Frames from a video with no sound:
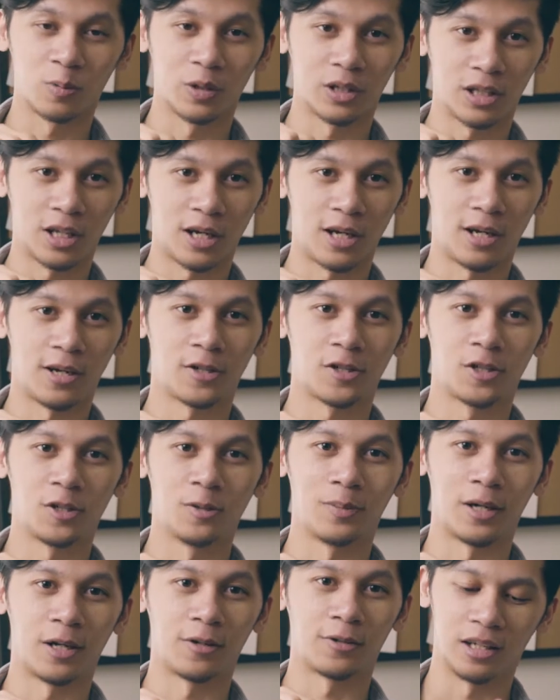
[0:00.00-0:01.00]
with the hot
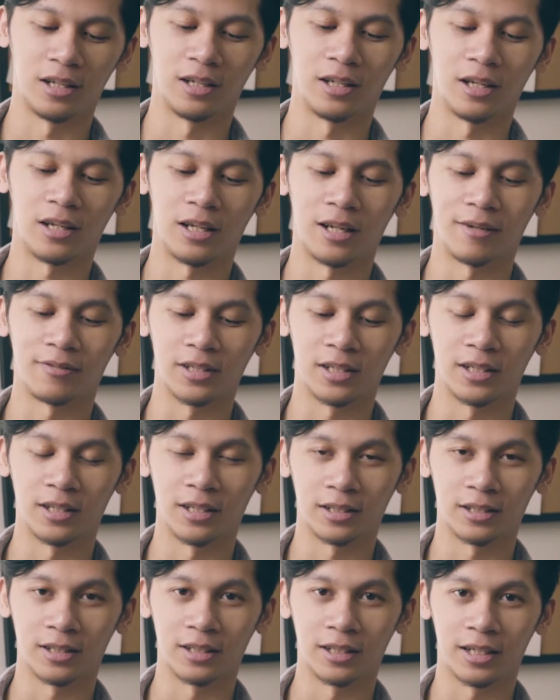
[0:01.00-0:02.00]
shoe mount and not have to
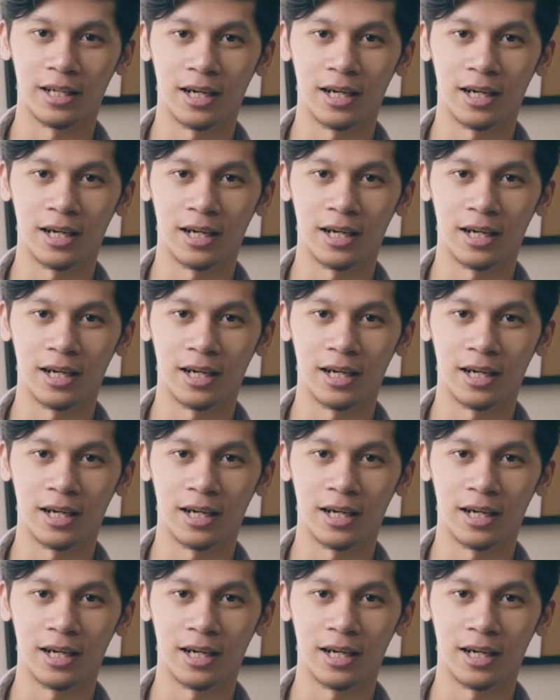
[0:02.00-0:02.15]
connect to the